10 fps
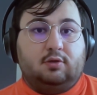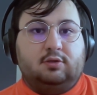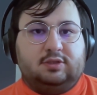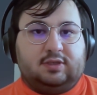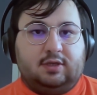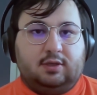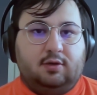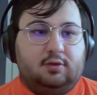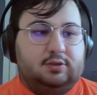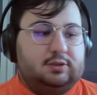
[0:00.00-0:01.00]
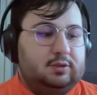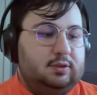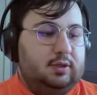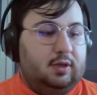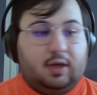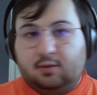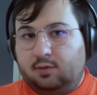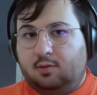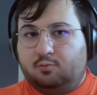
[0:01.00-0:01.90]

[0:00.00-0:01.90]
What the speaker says: design goals. And